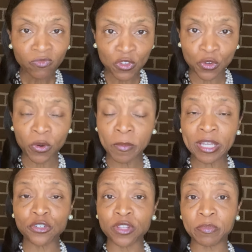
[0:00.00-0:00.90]
So I want to make
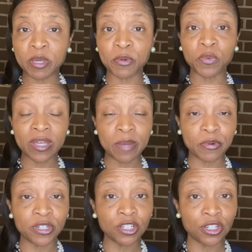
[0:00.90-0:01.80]
sure that people with
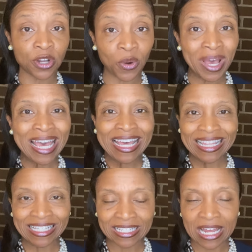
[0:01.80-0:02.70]
hypertension know
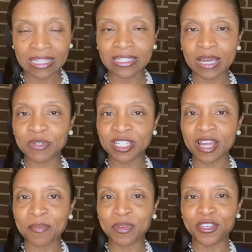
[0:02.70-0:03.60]
this is not the time to
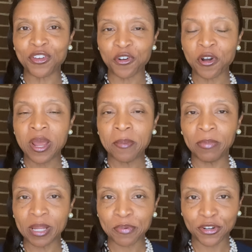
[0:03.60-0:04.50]
stop your
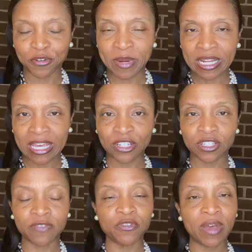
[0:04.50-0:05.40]
blood pressure medications.
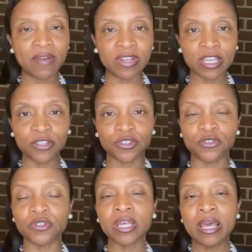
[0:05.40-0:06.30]
If you have any
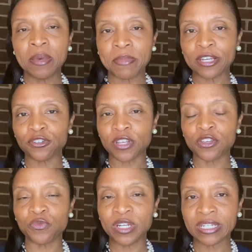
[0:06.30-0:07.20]
concerns, make sure that
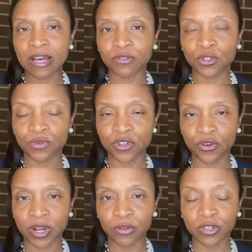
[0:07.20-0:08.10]
you reach out to
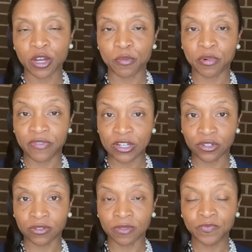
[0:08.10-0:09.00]
your healthcare
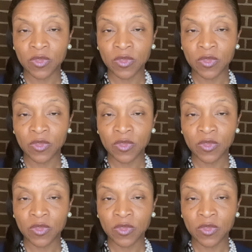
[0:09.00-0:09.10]
professionals.